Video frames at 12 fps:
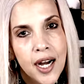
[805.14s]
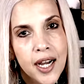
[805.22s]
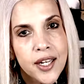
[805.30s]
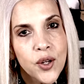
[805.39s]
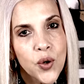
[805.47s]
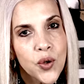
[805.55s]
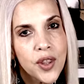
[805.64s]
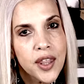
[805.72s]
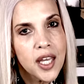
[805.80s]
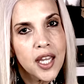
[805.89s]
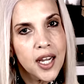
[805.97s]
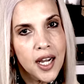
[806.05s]
I don't
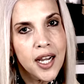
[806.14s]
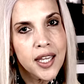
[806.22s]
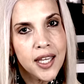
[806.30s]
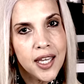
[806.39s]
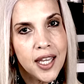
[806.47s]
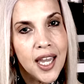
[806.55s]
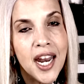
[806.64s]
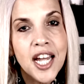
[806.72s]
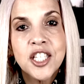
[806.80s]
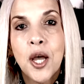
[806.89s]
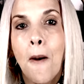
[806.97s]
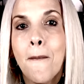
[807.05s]
think I can
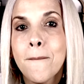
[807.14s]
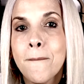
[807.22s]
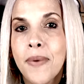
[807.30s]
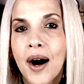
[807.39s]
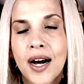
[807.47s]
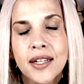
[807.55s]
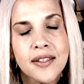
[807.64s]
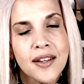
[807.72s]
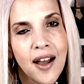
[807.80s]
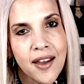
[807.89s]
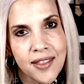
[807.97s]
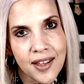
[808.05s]
get it, but
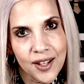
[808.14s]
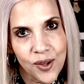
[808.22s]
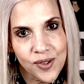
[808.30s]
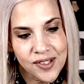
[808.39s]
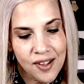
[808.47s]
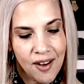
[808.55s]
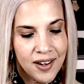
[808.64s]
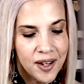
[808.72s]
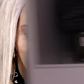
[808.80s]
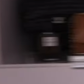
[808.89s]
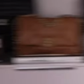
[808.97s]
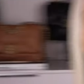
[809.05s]
I think it looks
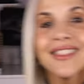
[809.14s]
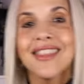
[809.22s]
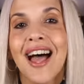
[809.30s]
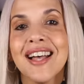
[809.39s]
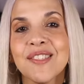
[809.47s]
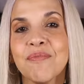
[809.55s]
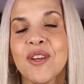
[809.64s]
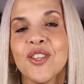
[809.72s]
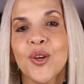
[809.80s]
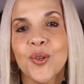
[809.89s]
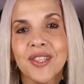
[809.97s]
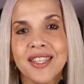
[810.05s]
stunning. And last but
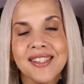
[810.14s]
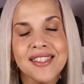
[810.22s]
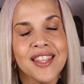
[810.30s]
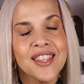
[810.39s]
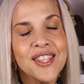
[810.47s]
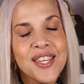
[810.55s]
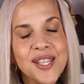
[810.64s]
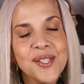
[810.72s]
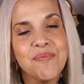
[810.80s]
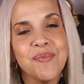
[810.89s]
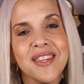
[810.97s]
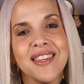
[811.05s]
not least,
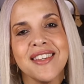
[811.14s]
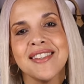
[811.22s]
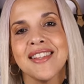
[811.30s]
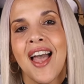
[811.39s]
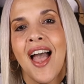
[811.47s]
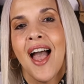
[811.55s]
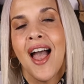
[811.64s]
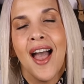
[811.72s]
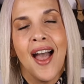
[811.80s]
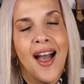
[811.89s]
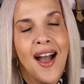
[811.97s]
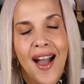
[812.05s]
this piece,
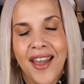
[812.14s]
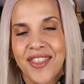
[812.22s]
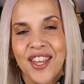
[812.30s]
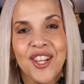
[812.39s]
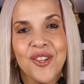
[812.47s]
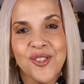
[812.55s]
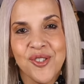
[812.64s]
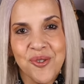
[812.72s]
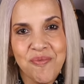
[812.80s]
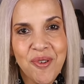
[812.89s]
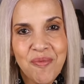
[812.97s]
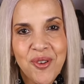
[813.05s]
I think it looks
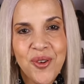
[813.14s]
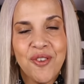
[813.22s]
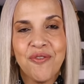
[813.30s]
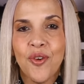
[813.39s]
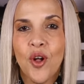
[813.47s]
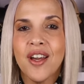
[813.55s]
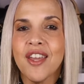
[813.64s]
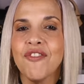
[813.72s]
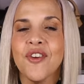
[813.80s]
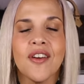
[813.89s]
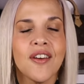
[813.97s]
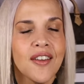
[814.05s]
super beautiful. If
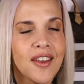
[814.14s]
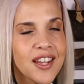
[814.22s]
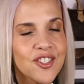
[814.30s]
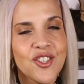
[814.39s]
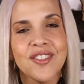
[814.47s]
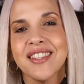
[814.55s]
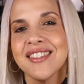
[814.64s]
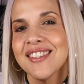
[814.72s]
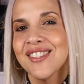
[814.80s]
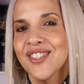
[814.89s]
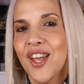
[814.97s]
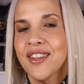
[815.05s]
you're a collector, this
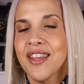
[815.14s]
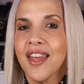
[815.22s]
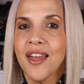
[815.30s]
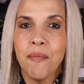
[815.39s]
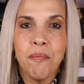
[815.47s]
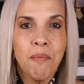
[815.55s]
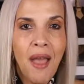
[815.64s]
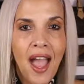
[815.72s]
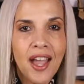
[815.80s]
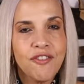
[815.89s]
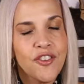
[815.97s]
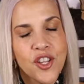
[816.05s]
is not a
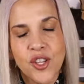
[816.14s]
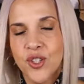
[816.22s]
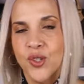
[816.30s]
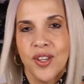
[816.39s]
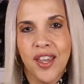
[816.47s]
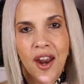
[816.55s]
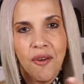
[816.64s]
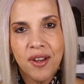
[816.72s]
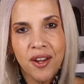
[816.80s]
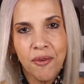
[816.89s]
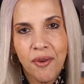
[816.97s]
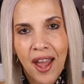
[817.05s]
bag for you to
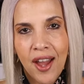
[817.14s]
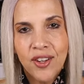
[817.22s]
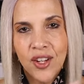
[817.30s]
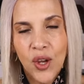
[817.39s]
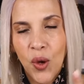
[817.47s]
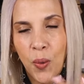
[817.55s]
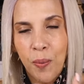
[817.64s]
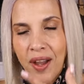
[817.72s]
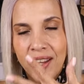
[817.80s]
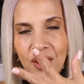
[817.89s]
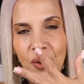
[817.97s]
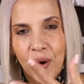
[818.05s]
carry around, go
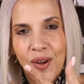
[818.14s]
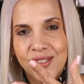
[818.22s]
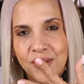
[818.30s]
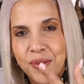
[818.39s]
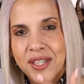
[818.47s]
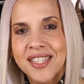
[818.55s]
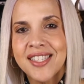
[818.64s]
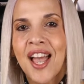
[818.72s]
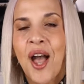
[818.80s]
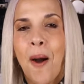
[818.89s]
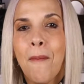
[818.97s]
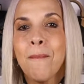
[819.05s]
buying groceries.
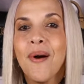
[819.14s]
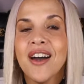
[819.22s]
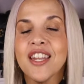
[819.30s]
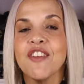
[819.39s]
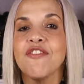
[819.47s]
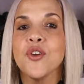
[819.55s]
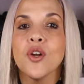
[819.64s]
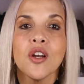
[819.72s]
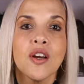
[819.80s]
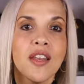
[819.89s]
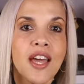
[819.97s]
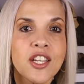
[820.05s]
But if you're a
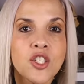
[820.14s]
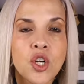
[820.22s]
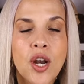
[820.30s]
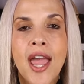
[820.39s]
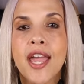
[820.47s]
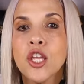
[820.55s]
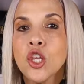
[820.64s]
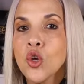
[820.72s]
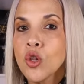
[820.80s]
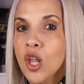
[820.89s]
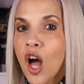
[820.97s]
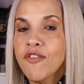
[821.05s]
collector and
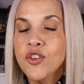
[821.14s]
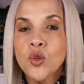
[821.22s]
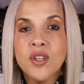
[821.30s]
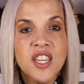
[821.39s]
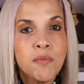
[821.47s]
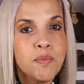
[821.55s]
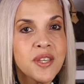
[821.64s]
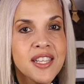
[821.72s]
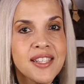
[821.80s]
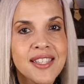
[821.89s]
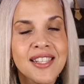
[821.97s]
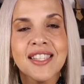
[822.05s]
you love unique
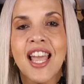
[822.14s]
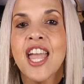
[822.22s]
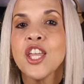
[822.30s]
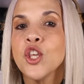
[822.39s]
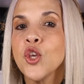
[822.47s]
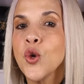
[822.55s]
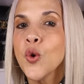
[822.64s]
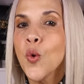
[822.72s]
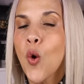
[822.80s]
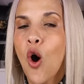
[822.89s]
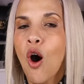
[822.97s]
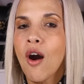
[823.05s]
pieces and
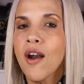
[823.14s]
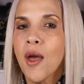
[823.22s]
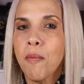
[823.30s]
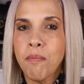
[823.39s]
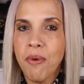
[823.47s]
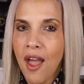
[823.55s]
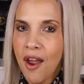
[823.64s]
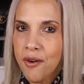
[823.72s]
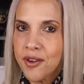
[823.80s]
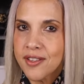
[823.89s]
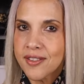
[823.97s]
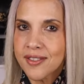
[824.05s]
you are a
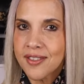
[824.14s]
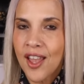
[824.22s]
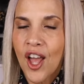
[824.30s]
Paris